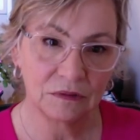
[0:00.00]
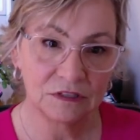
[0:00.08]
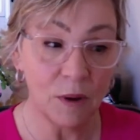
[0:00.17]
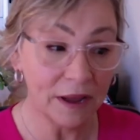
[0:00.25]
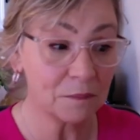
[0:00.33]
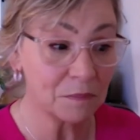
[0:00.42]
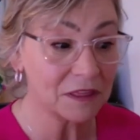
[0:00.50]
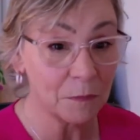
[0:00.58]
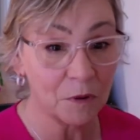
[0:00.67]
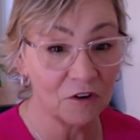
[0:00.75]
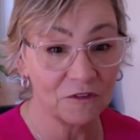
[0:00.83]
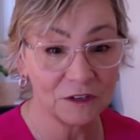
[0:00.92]
so I can be the
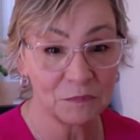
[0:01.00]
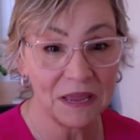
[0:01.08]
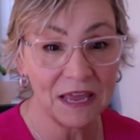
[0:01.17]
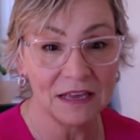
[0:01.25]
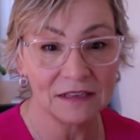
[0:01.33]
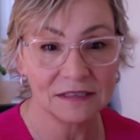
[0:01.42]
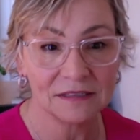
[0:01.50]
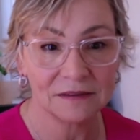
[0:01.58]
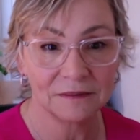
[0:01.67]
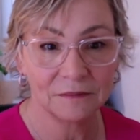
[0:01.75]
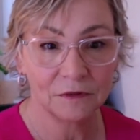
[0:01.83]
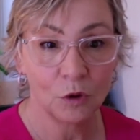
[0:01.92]
perfect
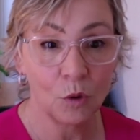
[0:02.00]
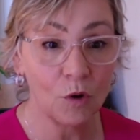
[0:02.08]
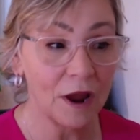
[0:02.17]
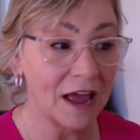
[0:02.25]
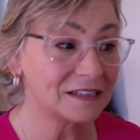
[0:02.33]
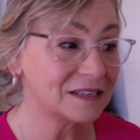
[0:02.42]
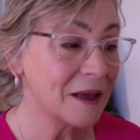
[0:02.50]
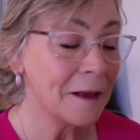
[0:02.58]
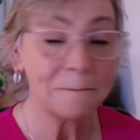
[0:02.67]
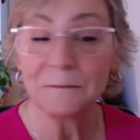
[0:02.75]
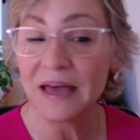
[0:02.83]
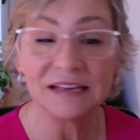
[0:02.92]
piece, or as
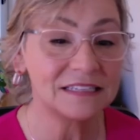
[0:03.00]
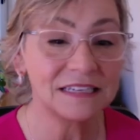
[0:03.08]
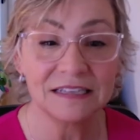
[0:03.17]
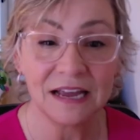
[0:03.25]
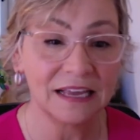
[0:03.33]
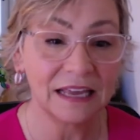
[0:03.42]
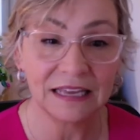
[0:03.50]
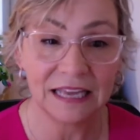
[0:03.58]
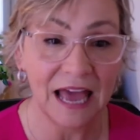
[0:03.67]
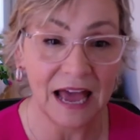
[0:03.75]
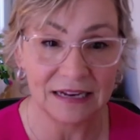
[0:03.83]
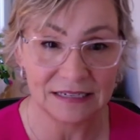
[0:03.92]
best as I can
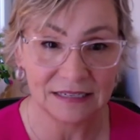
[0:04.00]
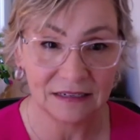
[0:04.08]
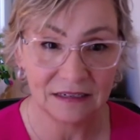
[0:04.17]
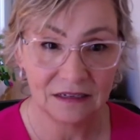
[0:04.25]
get,